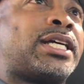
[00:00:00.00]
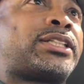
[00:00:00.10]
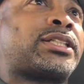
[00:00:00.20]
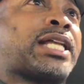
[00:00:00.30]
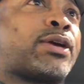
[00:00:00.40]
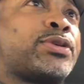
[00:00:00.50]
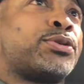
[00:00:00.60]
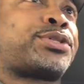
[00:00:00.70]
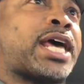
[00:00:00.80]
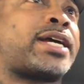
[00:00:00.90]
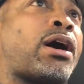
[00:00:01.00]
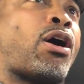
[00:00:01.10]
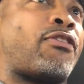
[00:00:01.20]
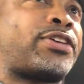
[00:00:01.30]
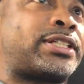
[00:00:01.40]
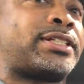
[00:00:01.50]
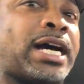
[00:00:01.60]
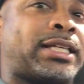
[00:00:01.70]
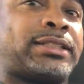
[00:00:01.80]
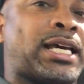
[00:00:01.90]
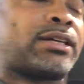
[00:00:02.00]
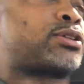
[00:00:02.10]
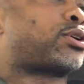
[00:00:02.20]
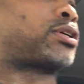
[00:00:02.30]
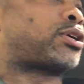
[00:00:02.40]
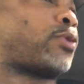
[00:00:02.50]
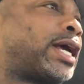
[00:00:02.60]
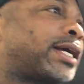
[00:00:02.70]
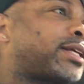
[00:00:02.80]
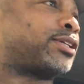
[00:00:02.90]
It's just like when you take off, it's not as that quick.